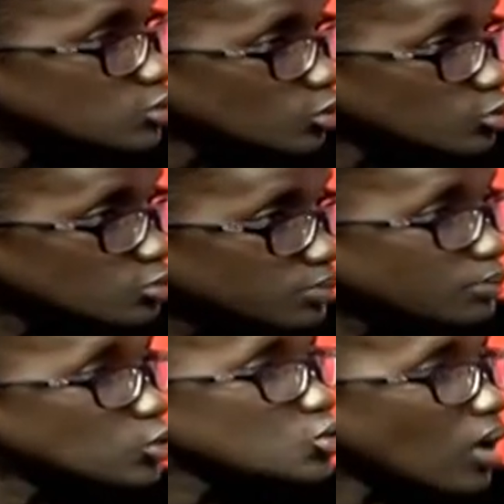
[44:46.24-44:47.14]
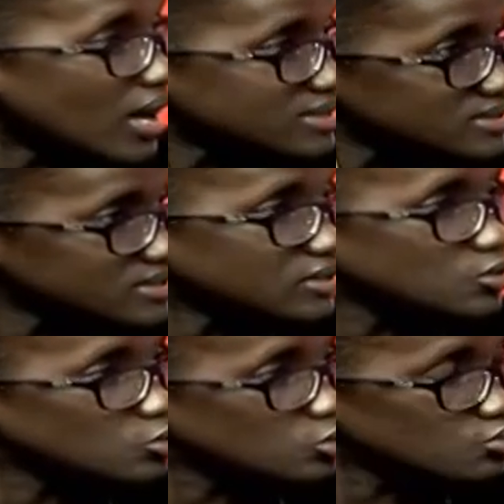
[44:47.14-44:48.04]
talk to people to ask,
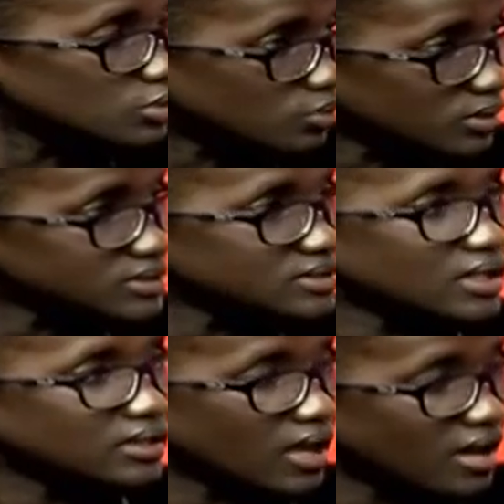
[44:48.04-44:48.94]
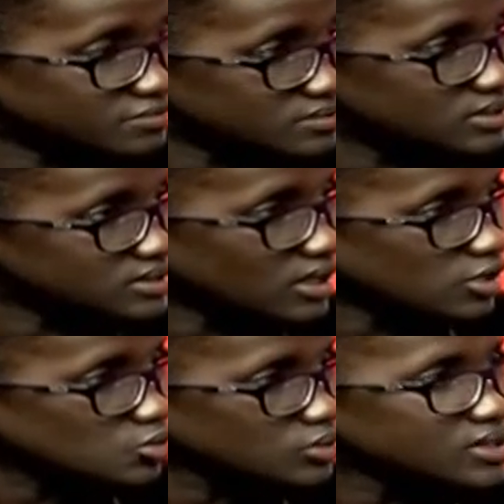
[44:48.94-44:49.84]
you know, to request and have
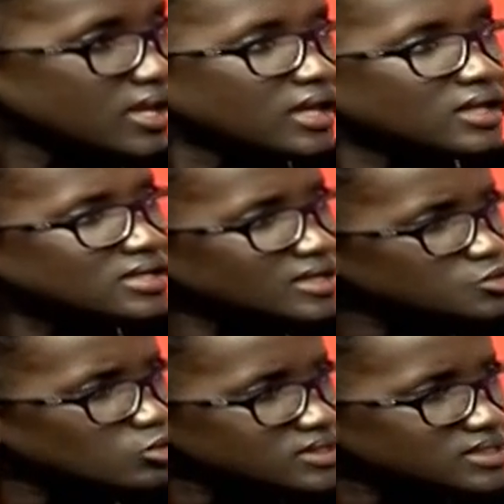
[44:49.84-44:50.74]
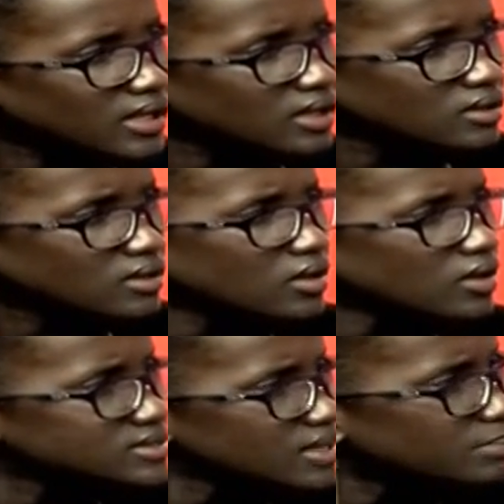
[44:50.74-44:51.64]
discussions. It does not say it's